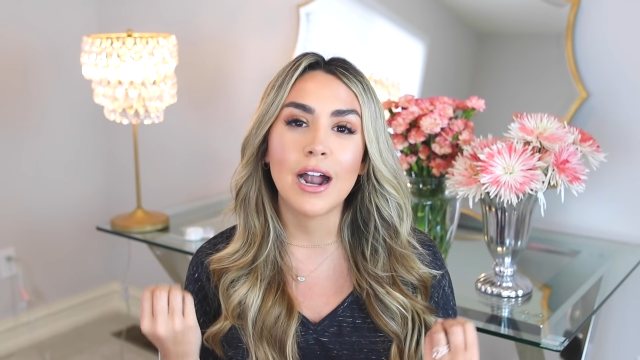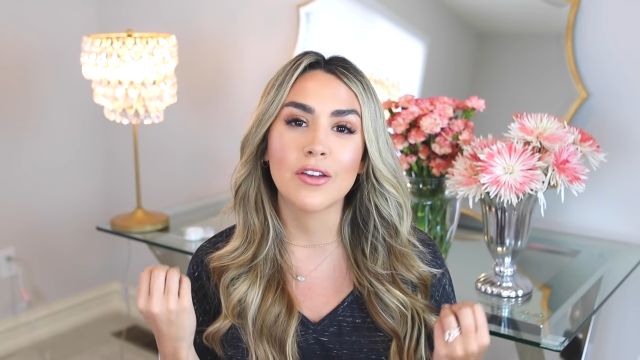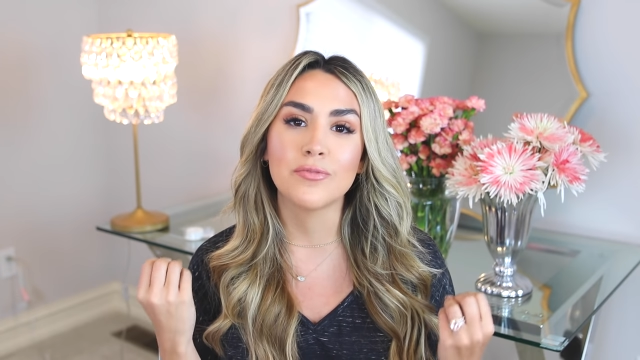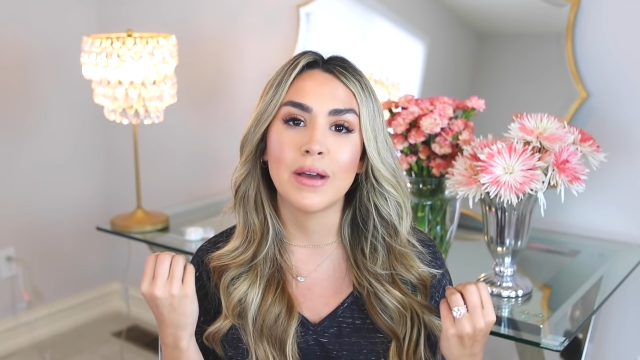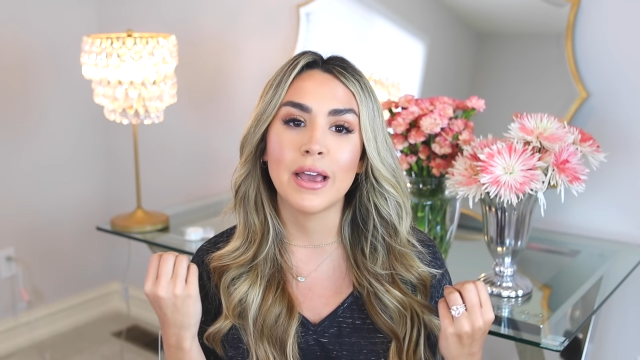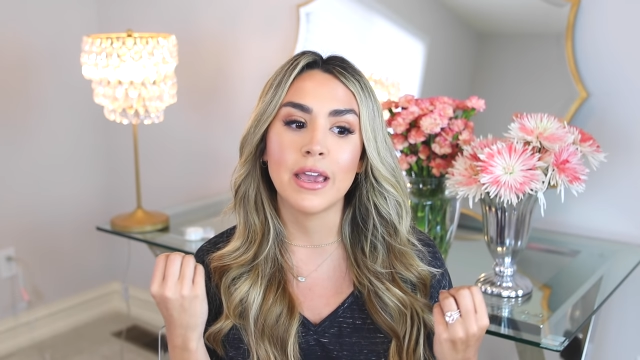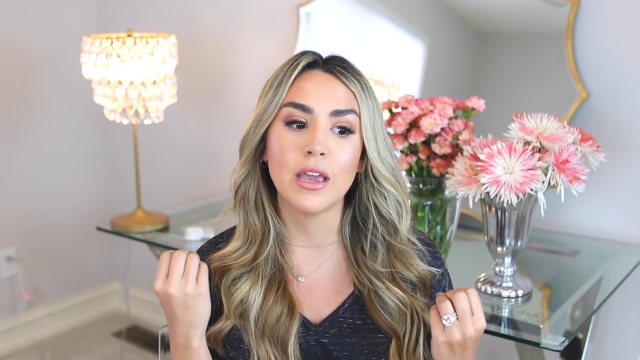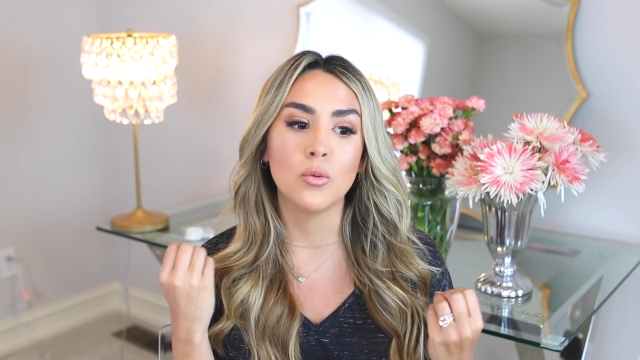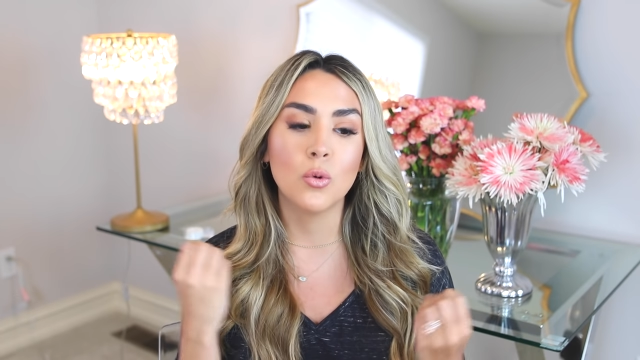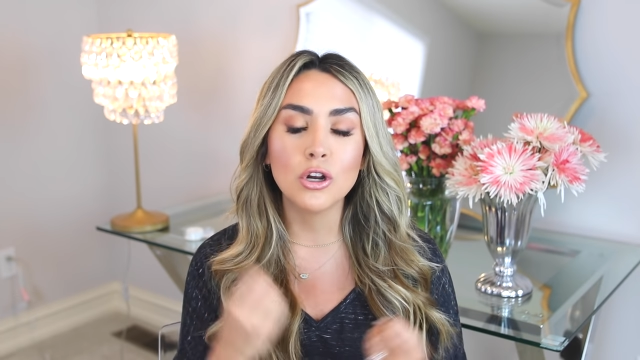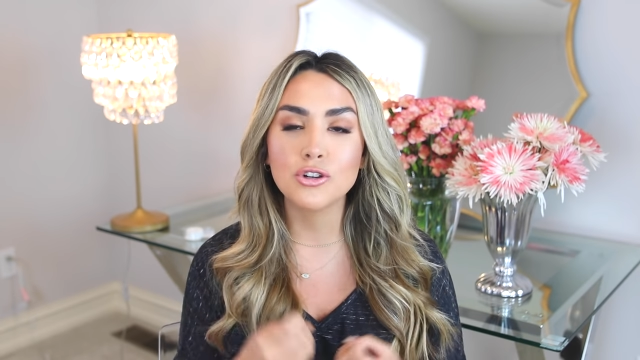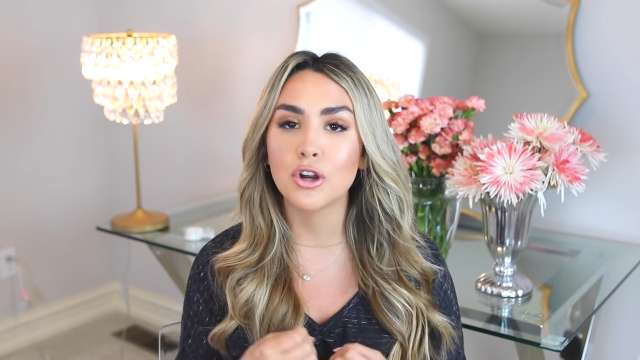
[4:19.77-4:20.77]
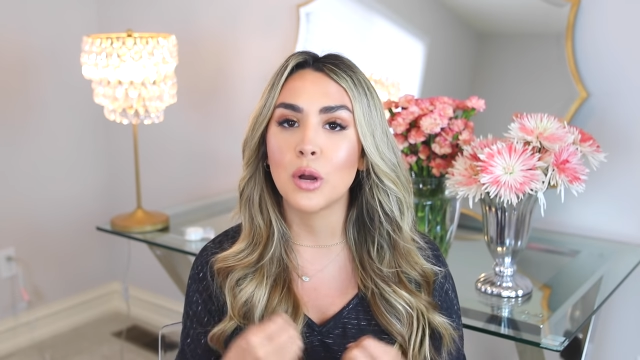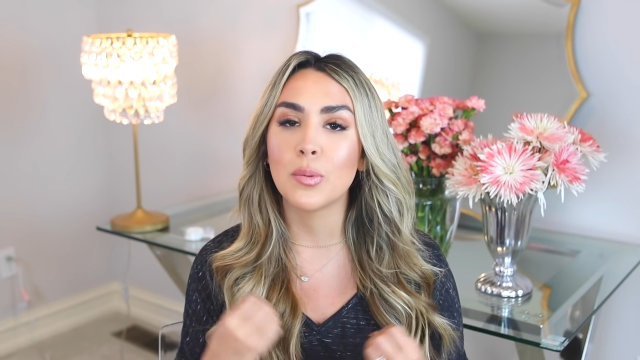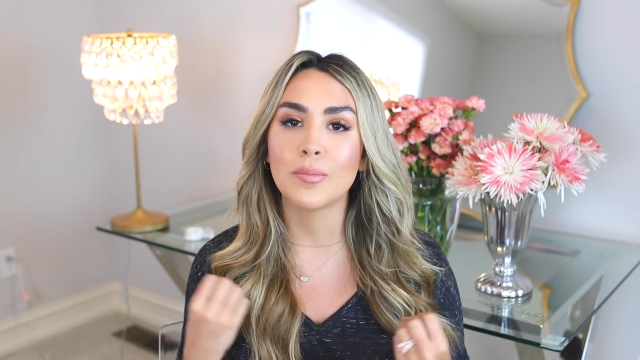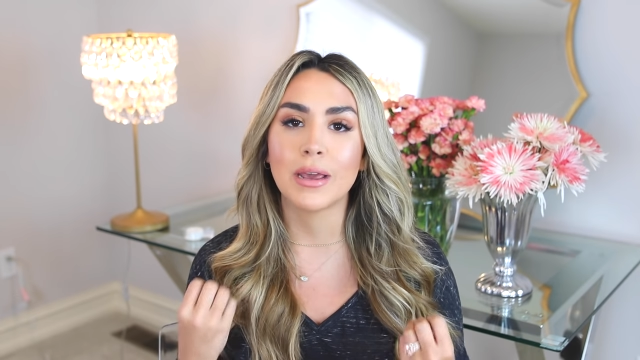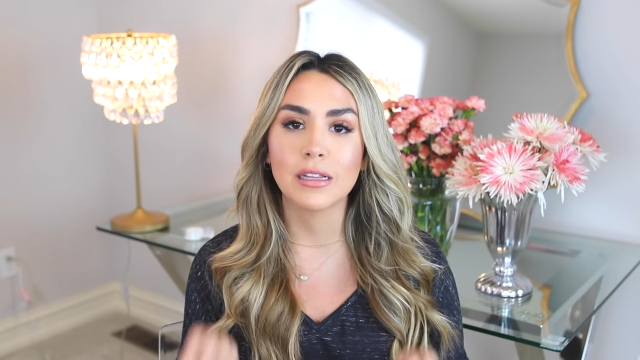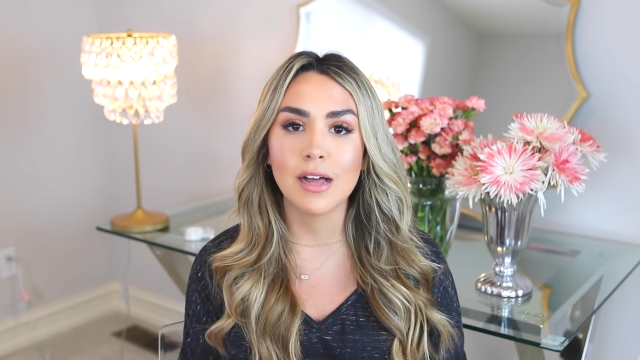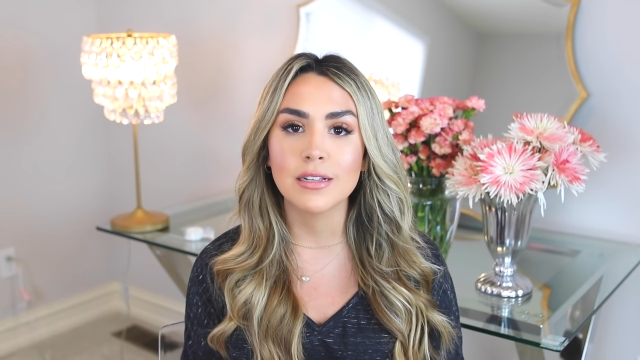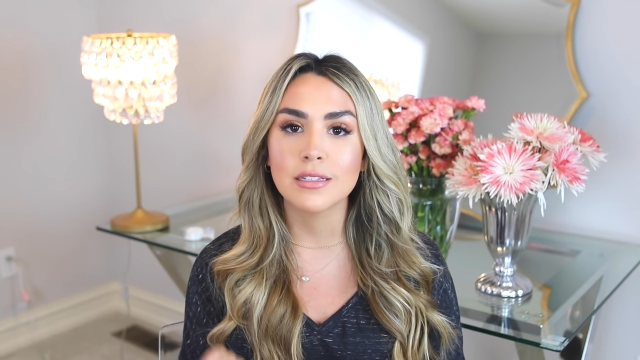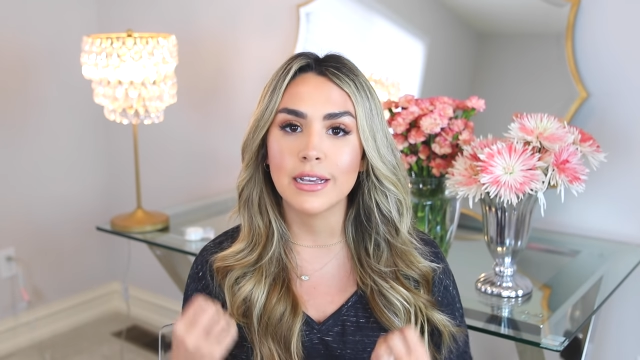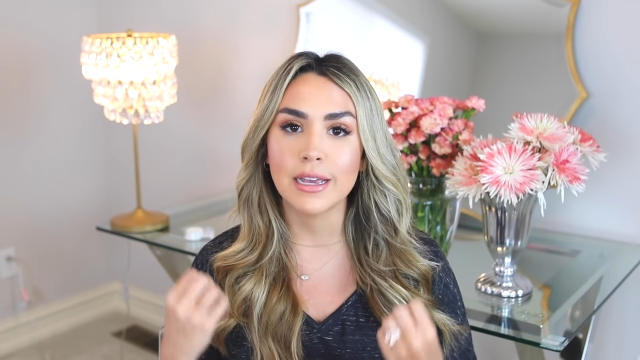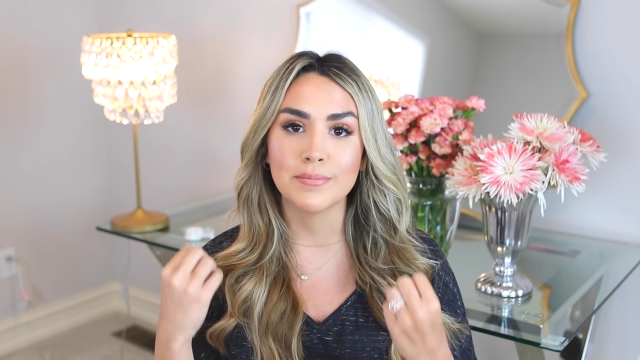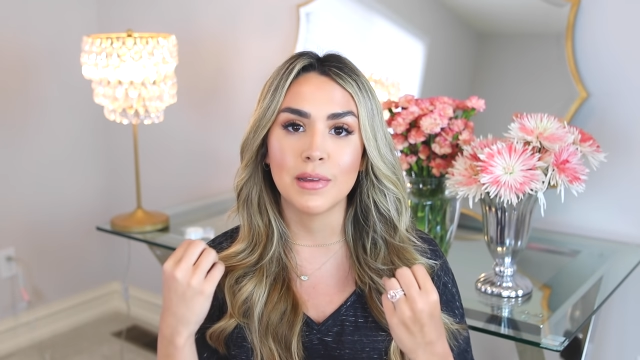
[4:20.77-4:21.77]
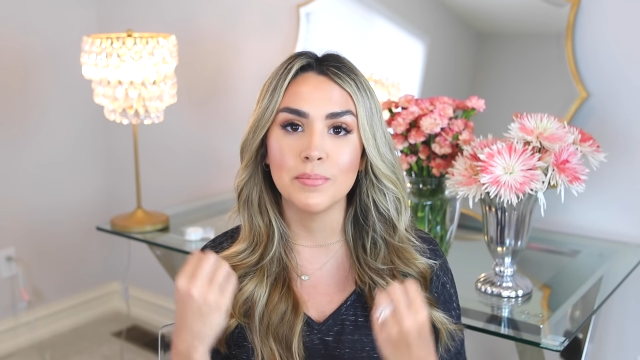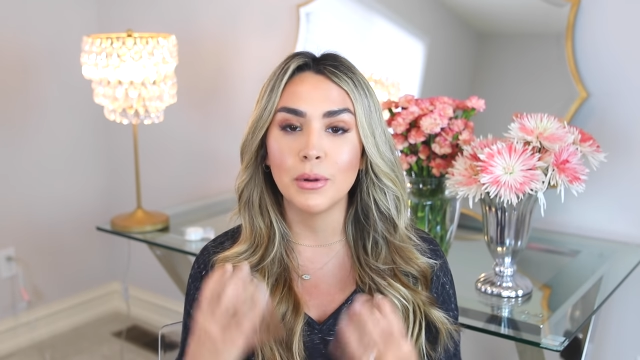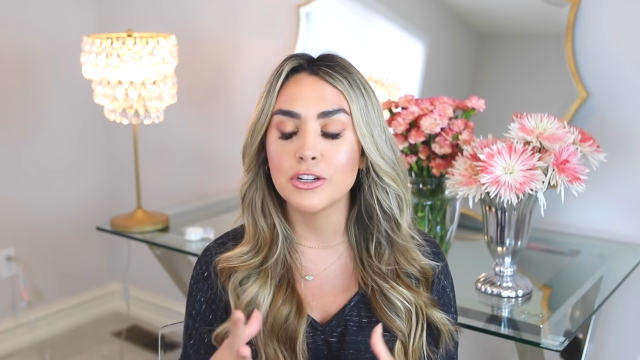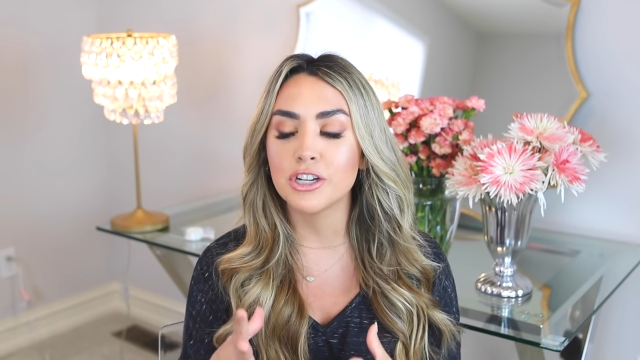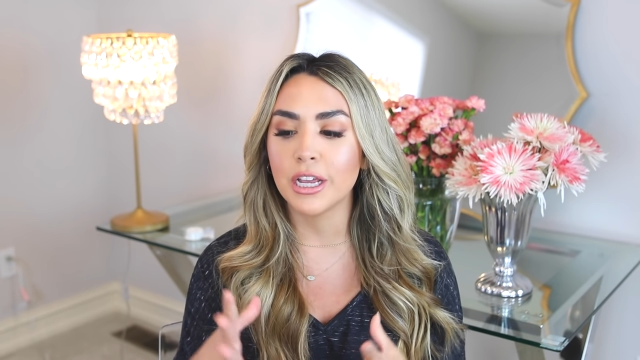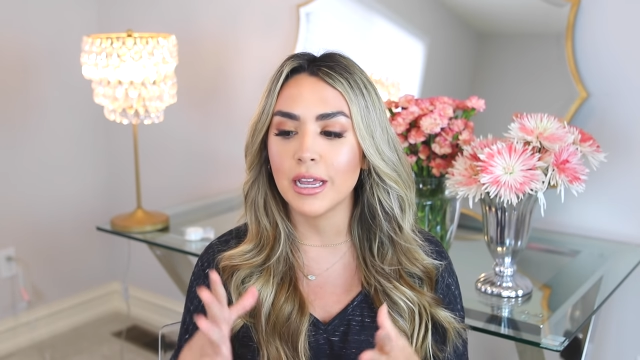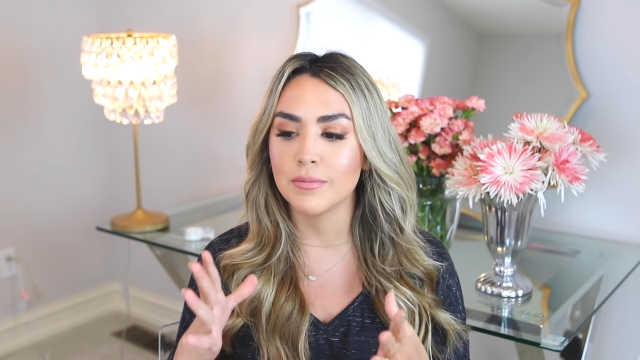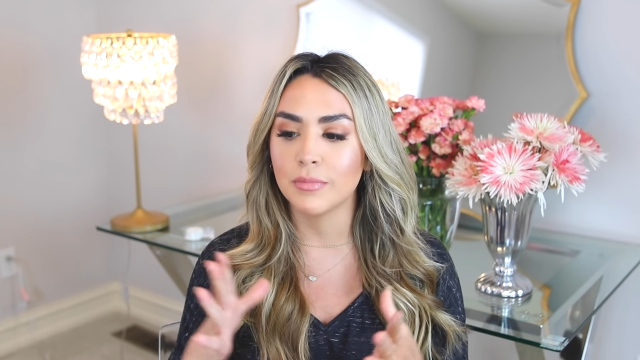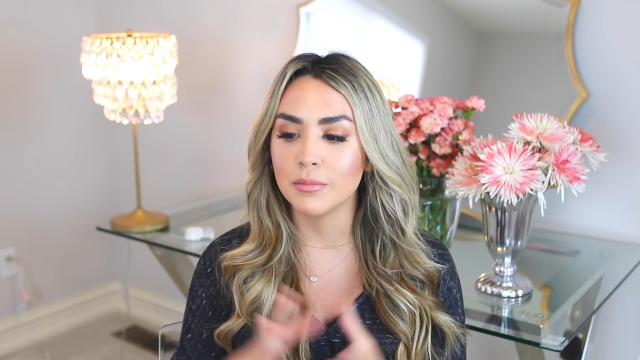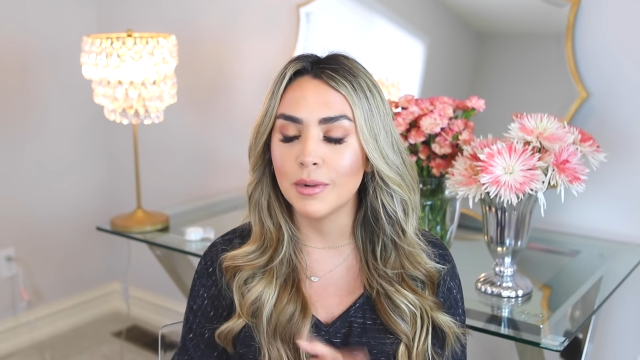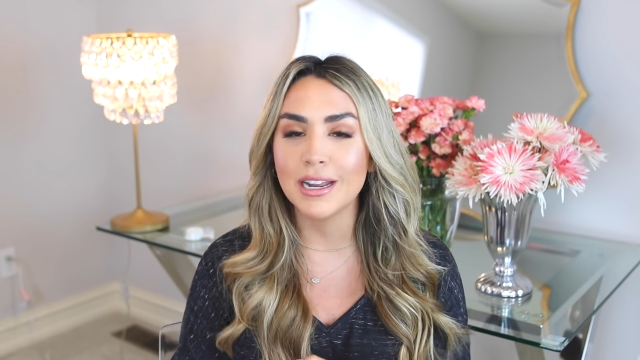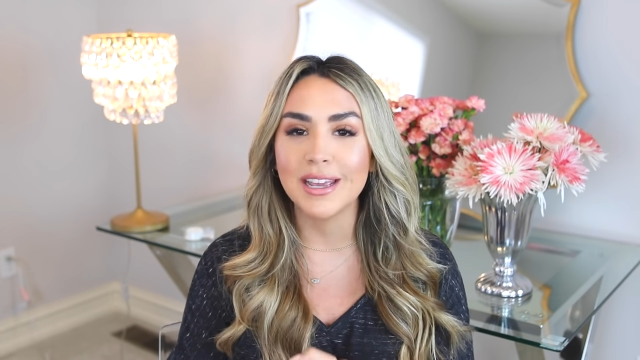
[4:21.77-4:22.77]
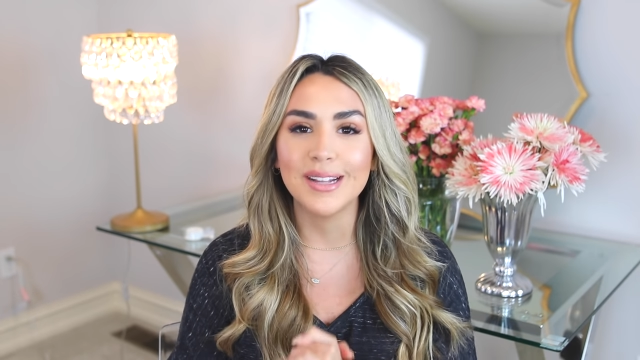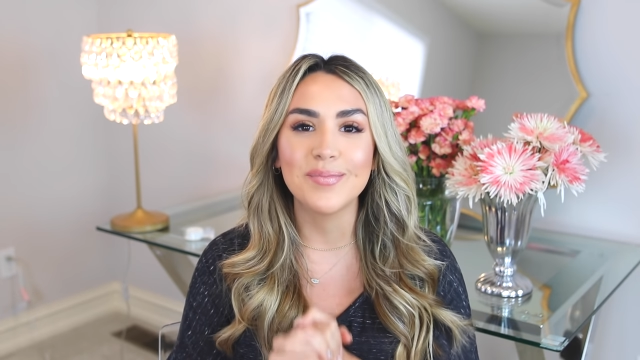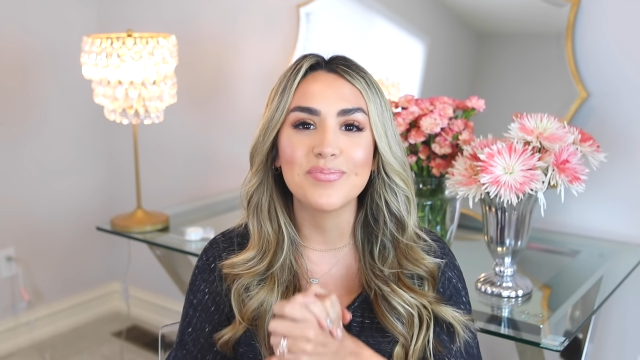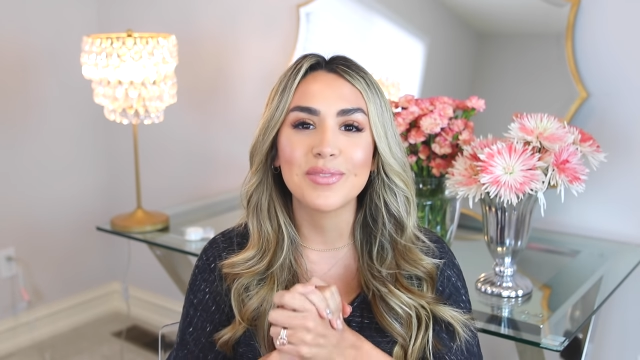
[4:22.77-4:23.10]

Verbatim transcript: out of my wardrobe and my closet and my budget and my money